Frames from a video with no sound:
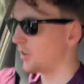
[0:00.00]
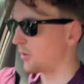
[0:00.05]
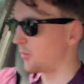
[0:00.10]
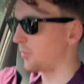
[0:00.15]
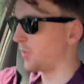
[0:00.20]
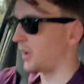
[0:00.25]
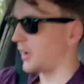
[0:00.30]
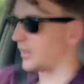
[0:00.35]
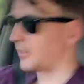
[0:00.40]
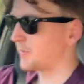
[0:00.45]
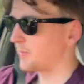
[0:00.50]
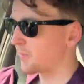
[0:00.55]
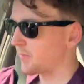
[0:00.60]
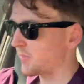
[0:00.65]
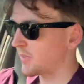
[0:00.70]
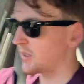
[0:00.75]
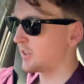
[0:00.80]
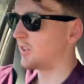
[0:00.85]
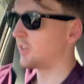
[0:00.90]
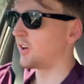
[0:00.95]
but
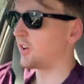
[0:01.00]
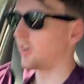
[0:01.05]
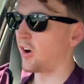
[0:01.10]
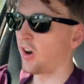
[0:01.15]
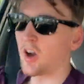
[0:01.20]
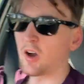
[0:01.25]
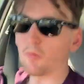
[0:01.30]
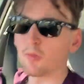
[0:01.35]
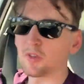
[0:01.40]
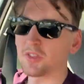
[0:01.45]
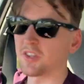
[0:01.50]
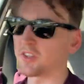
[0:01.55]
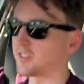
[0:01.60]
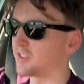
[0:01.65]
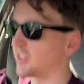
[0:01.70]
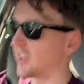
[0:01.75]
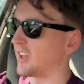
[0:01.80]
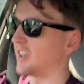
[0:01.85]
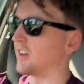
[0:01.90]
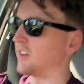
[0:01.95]
you know, I want the
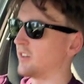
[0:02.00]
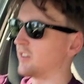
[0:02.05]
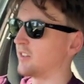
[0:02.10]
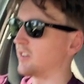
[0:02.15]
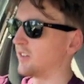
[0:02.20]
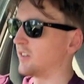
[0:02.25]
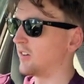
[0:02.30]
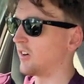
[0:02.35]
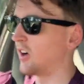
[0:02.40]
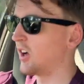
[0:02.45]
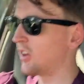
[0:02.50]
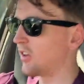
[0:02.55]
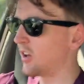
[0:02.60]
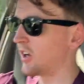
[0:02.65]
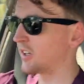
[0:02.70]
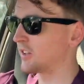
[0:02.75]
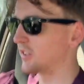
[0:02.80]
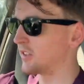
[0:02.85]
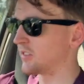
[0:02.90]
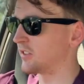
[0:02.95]
sound. I
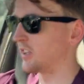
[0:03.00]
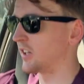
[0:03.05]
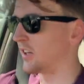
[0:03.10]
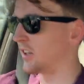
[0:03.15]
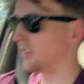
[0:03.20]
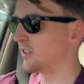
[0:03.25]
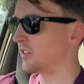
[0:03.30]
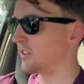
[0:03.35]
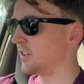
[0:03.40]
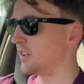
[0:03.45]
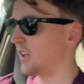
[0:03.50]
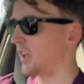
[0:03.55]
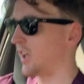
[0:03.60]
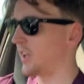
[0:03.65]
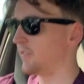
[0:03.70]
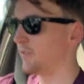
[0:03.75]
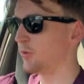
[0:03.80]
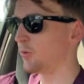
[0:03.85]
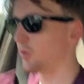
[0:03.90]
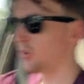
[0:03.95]
like the sound.
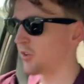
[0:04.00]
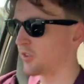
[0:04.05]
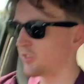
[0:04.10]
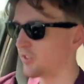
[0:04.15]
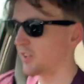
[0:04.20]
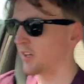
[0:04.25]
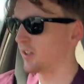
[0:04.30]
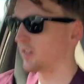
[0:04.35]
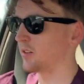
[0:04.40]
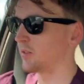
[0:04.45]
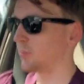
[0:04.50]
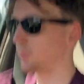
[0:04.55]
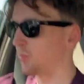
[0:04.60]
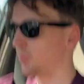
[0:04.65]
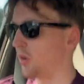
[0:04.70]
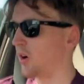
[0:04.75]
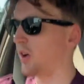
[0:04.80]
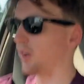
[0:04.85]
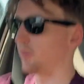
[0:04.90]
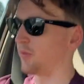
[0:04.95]
If you want no sound,
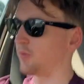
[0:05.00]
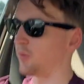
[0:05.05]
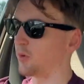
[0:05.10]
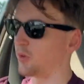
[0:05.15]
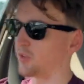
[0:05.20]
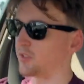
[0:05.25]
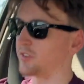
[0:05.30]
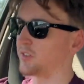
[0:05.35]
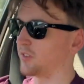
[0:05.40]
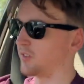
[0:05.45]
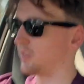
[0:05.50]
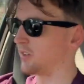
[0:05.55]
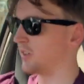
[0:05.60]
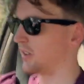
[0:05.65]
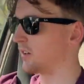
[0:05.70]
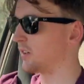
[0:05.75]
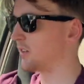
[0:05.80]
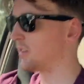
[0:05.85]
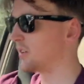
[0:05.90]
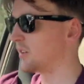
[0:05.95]
buy a
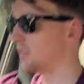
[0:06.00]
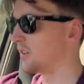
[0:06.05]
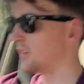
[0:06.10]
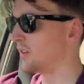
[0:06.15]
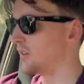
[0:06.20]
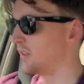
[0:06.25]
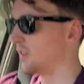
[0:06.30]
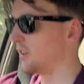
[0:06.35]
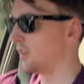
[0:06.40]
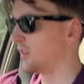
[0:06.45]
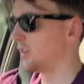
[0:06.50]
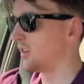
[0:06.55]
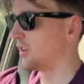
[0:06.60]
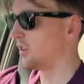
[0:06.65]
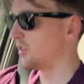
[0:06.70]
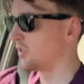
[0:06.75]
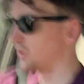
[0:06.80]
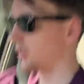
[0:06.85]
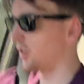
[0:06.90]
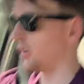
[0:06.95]
4-cylinder.
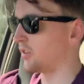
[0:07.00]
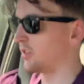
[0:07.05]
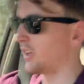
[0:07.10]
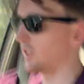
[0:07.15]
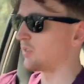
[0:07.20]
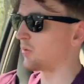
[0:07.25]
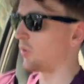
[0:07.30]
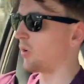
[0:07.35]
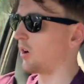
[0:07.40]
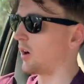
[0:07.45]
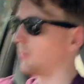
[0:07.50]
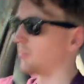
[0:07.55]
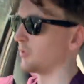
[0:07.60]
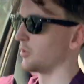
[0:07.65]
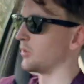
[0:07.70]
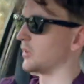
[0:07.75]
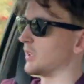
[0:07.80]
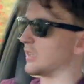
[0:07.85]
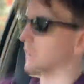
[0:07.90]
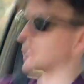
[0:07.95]
So that's why I'm
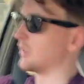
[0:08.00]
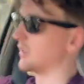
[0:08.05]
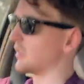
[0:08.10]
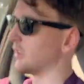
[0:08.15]
doing it, you